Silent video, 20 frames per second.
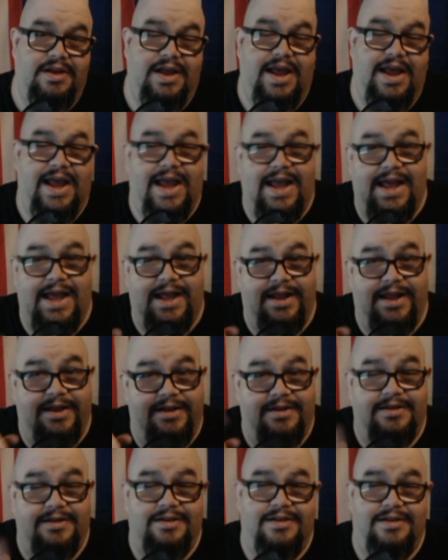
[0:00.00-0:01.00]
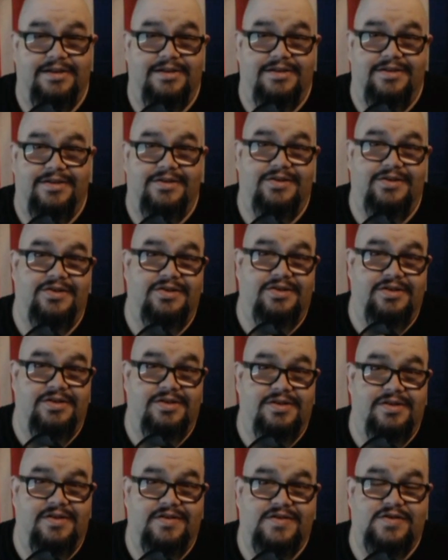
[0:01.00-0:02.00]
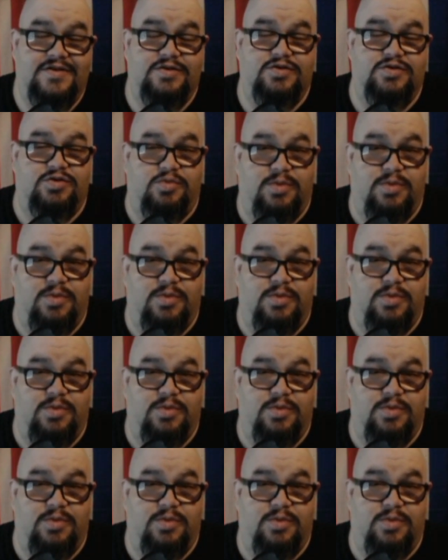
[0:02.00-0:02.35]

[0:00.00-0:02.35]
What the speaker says: and she was